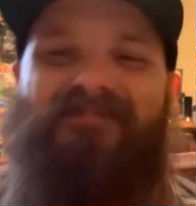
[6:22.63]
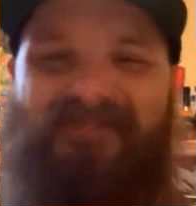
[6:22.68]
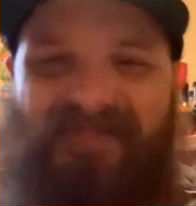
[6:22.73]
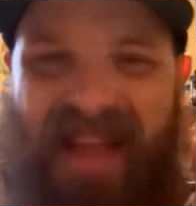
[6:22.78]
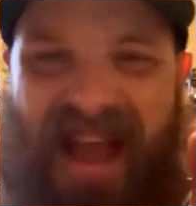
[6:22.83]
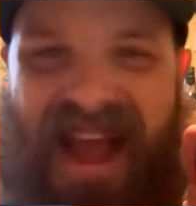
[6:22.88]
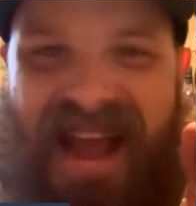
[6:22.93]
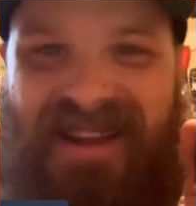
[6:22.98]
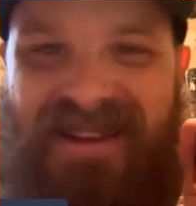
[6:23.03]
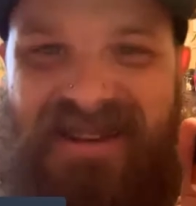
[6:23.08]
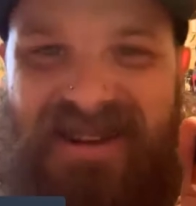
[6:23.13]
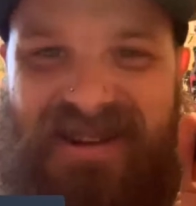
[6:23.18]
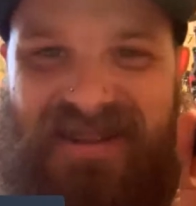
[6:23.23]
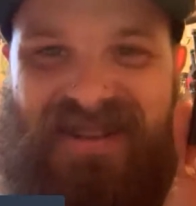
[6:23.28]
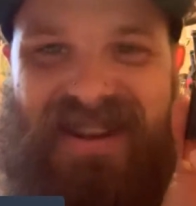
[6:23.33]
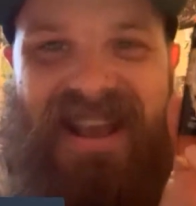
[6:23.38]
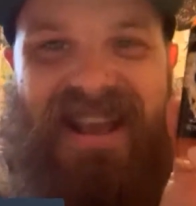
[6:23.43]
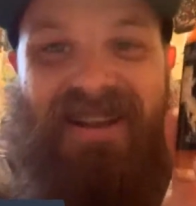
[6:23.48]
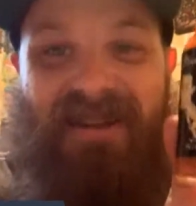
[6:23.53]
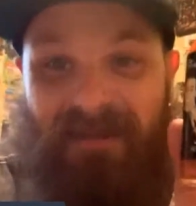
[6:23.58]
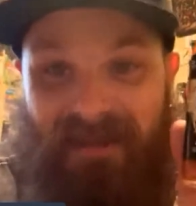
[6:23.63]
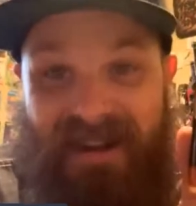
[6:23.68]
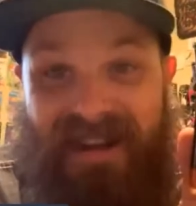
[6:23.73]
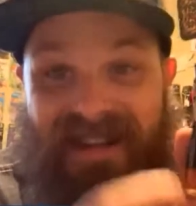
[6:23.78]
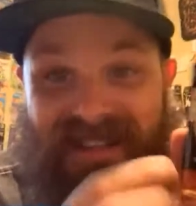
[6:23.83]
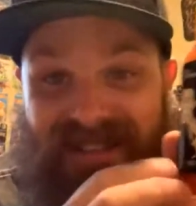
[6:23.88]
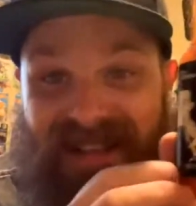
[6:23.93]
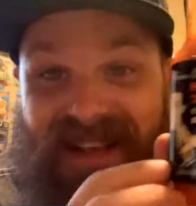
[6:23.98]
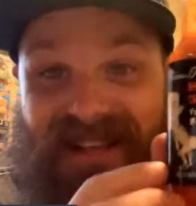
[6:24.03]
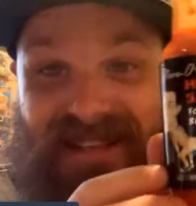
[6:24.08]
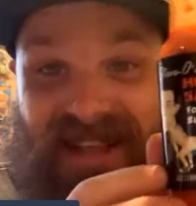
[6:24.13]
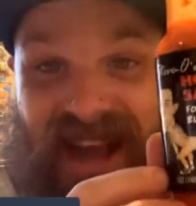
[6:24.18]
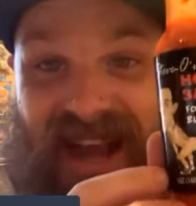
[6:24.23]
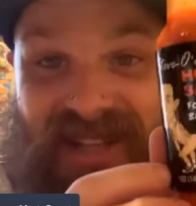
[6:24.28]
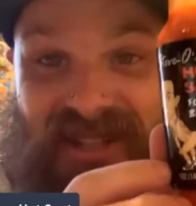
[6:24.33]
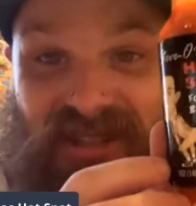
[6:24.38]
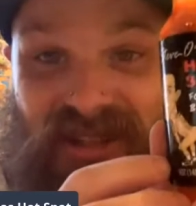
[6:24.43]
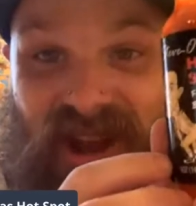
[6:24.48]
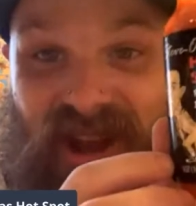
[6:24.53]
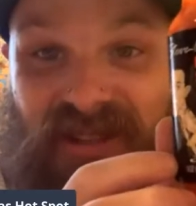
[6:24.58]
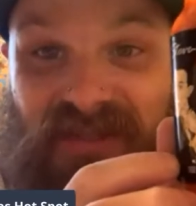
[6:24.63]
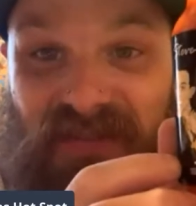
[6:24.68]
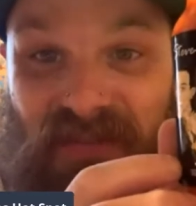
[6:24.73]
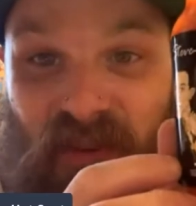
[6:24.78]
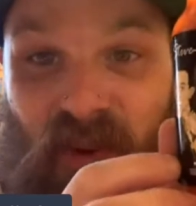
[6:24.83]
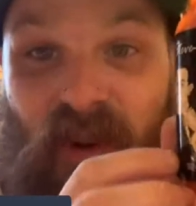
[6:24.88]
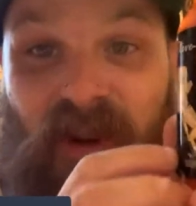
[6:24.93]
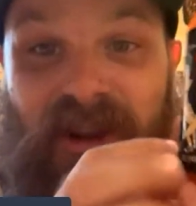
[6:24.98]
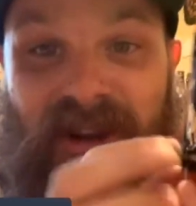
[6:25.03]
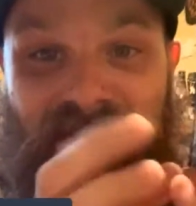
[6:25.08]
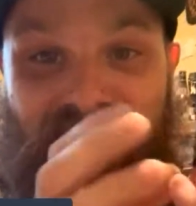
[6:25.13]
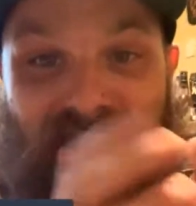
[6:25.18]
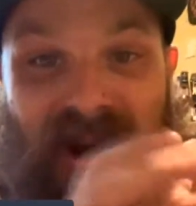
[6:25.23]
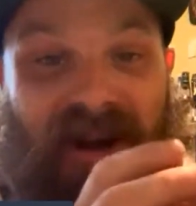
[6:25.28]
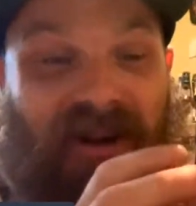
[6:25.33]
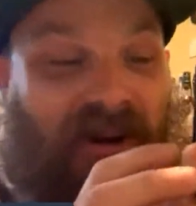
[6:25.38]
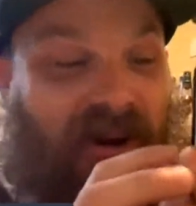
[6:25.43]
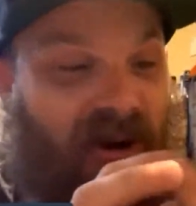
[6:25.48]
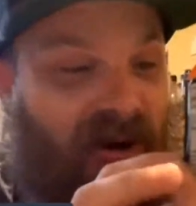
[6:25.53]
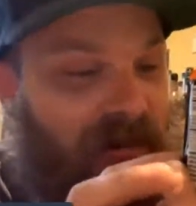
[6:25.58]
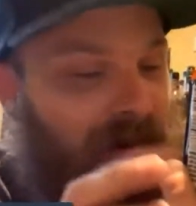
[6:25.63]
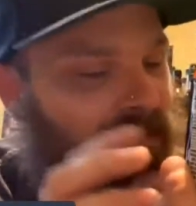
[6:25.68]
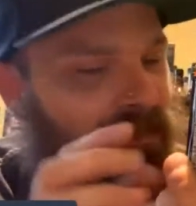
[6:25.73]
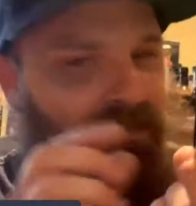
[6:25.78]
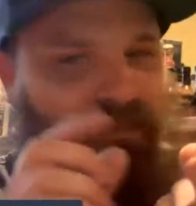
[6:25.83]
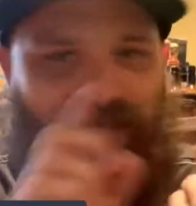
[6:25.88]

Not doing it. I mean, it says hot sauce for your butthole.